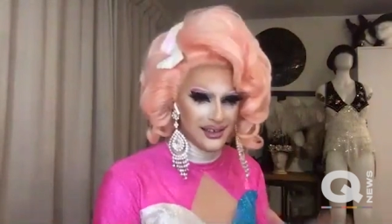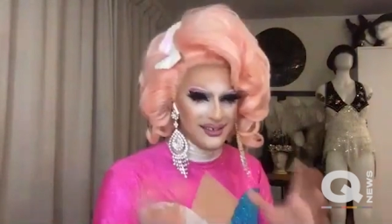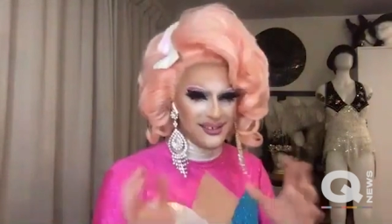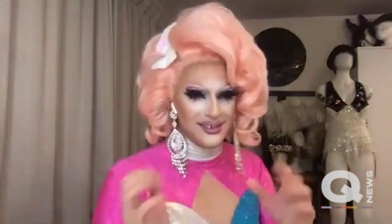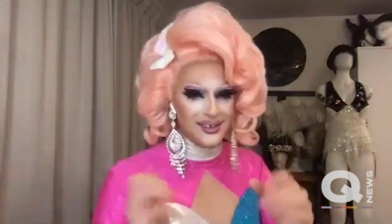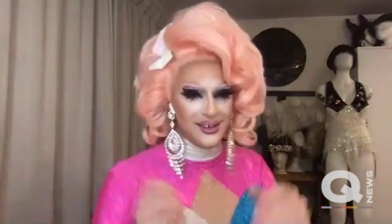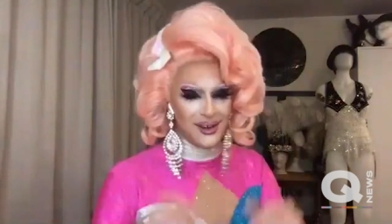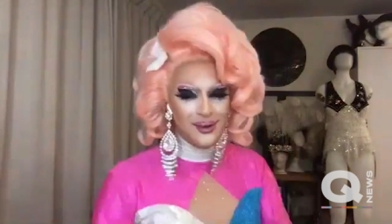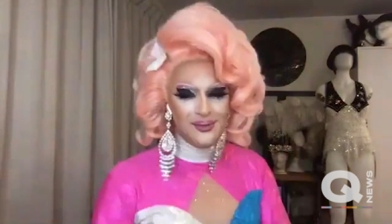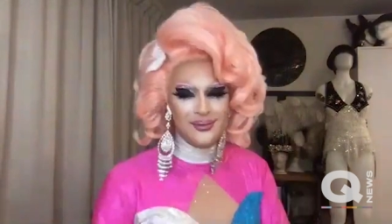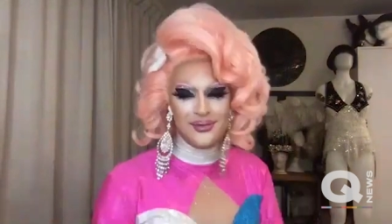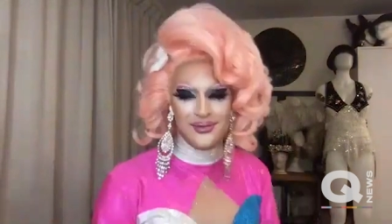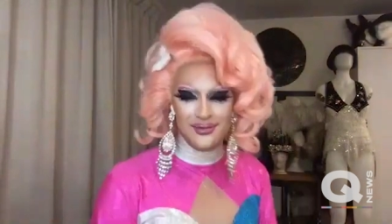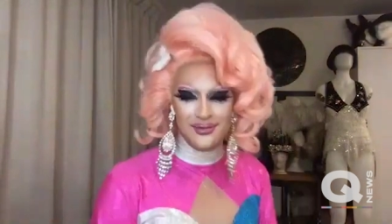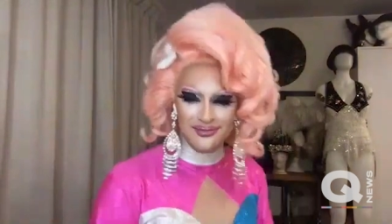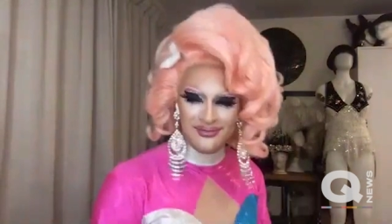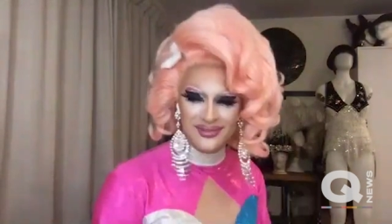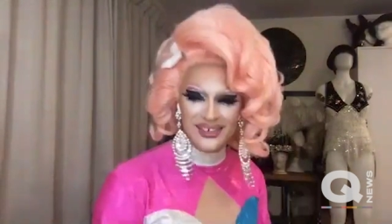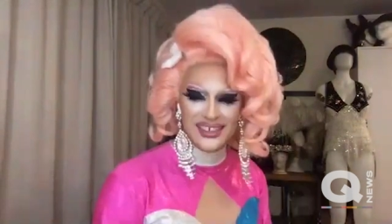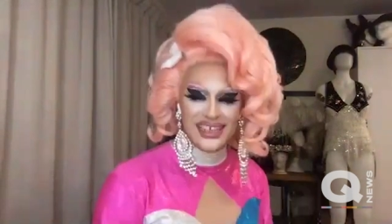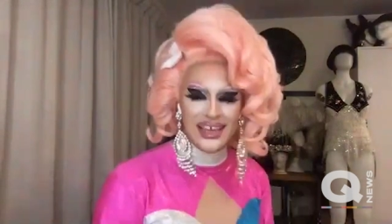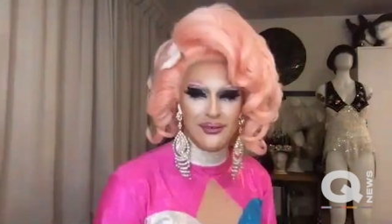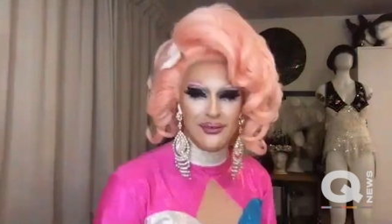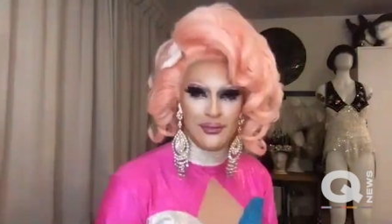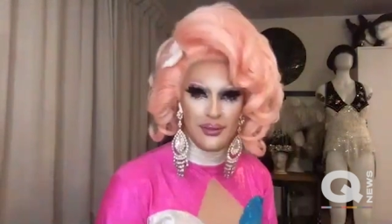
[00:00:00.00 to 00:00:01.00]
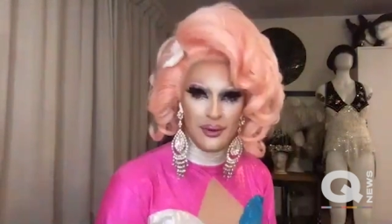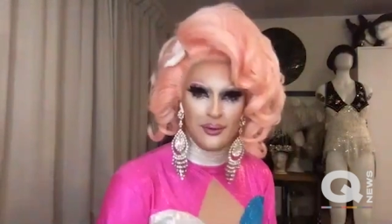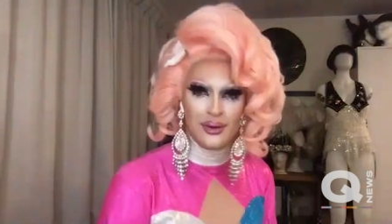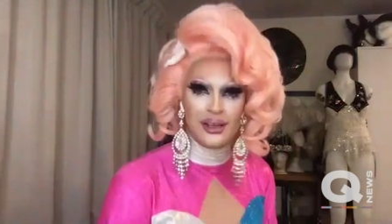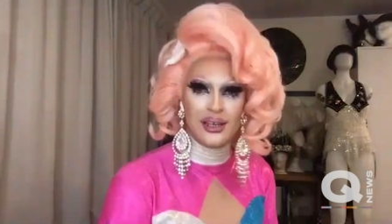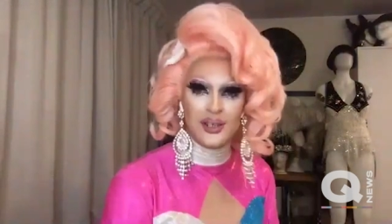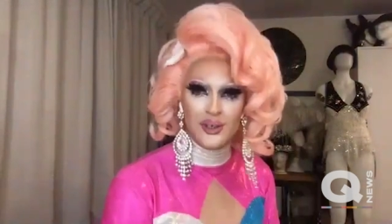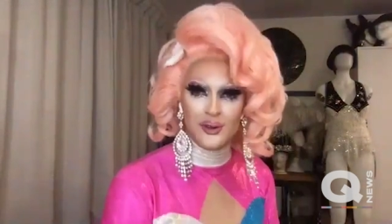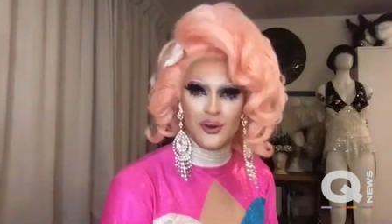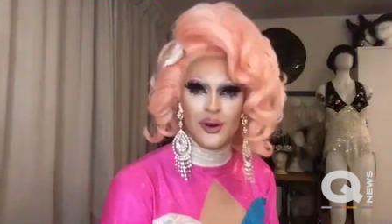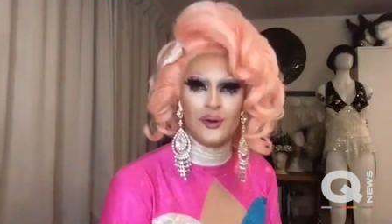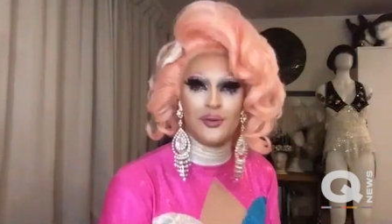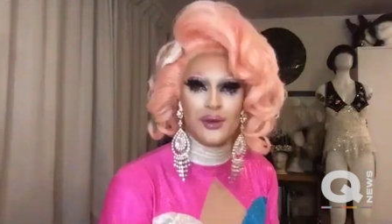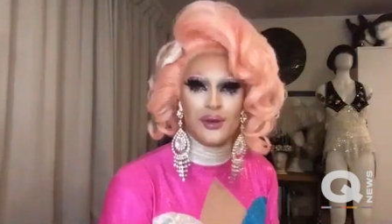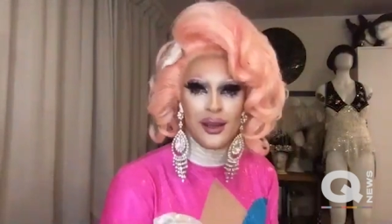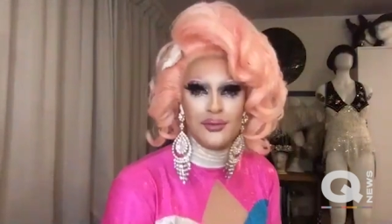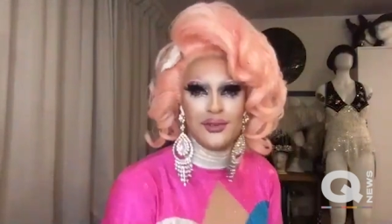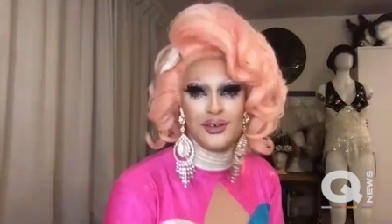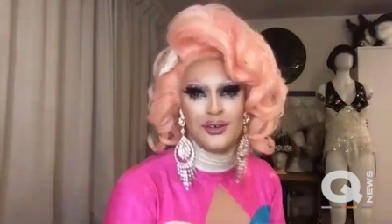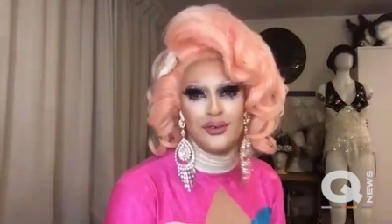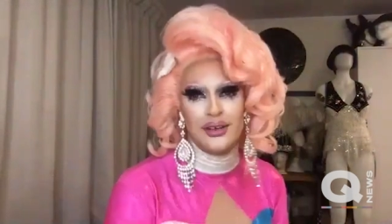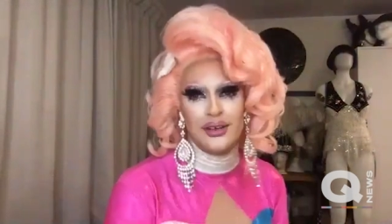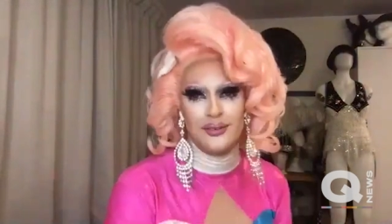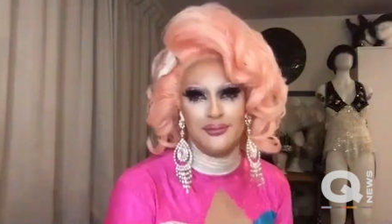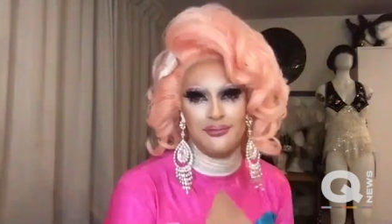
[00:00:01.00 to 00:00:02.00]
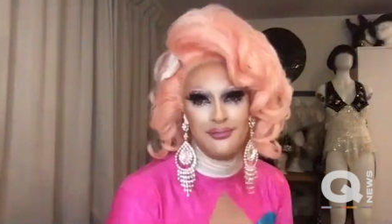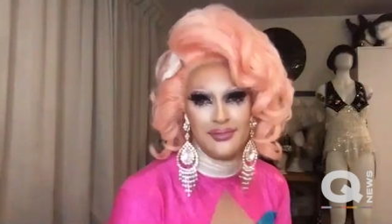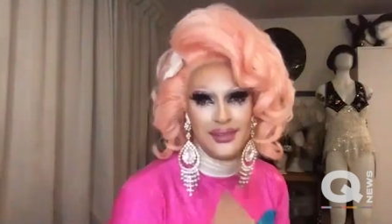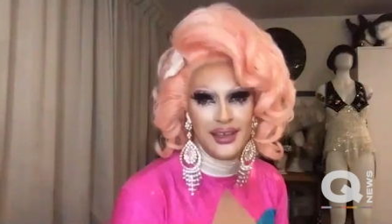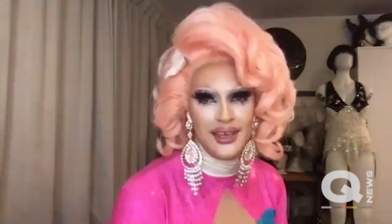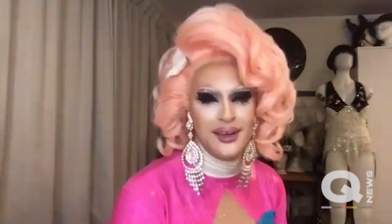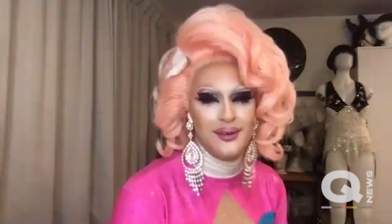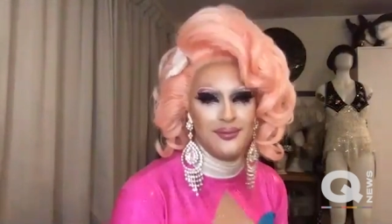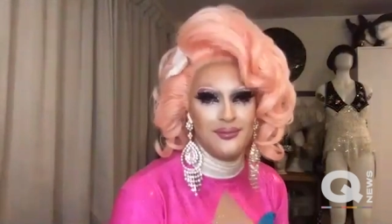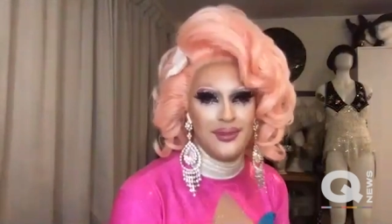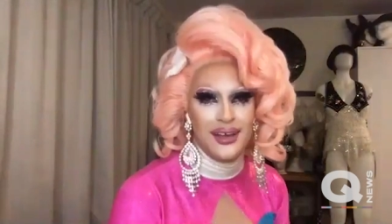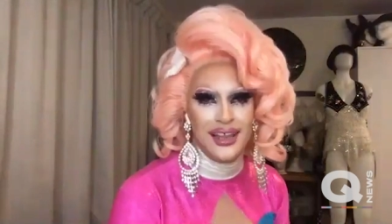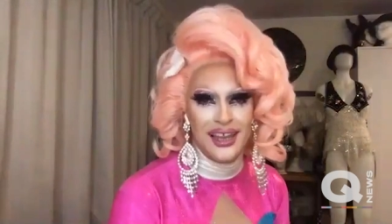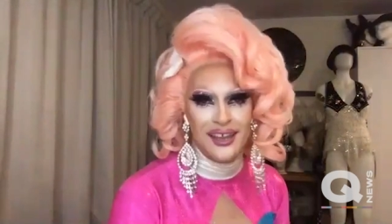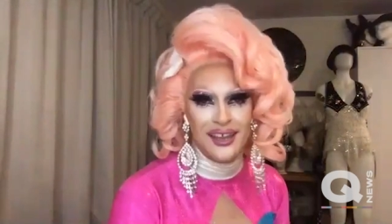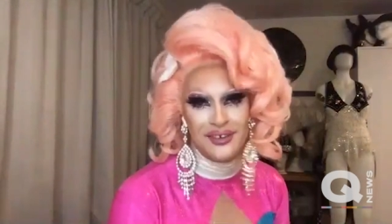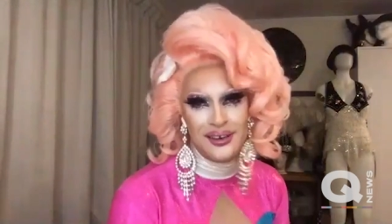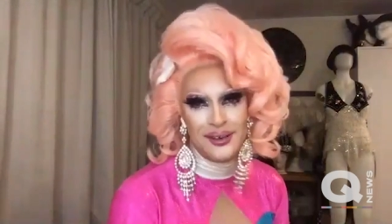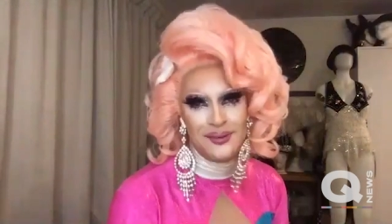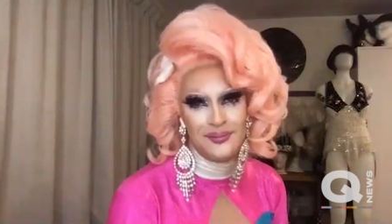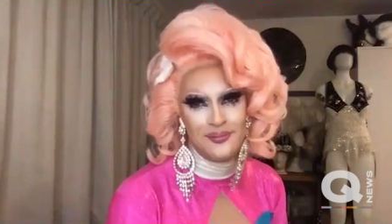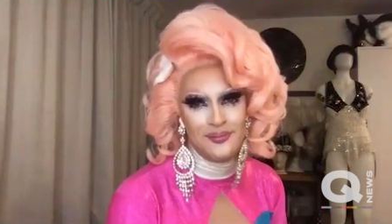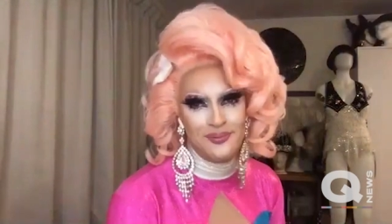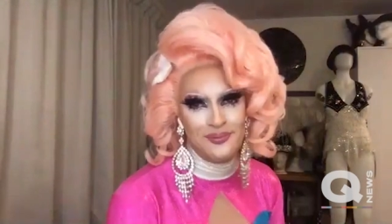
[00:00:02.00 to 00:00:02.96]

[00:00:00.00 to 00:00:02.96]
you know, just having people enjoy what I'm doing. Yeah, I love it.